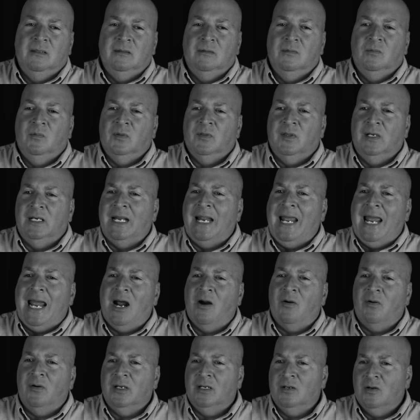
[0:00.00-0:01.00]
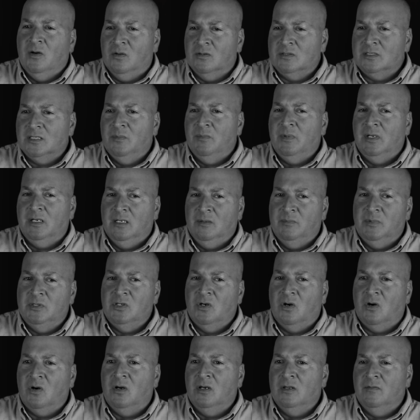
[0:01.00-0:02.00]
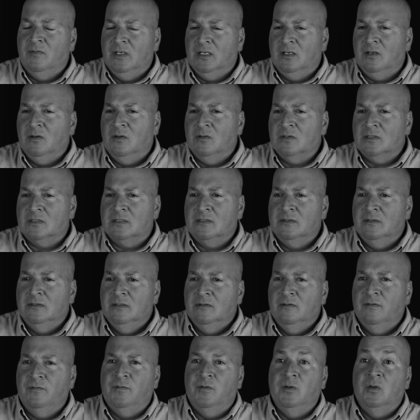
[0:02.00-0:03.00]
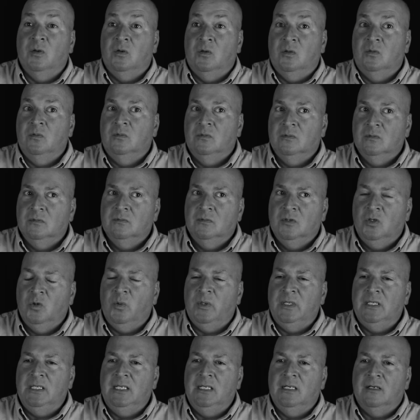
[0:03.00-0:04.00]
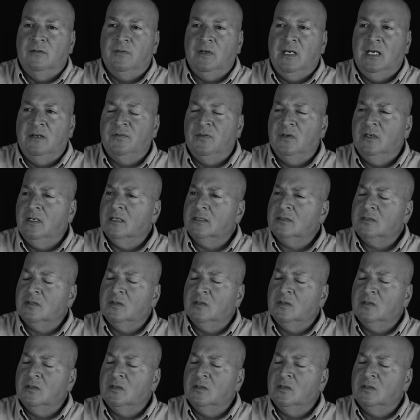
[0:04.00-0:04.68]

within an hour, he called somebody a pejorative and he calls Phil, who we need, a fat fuck.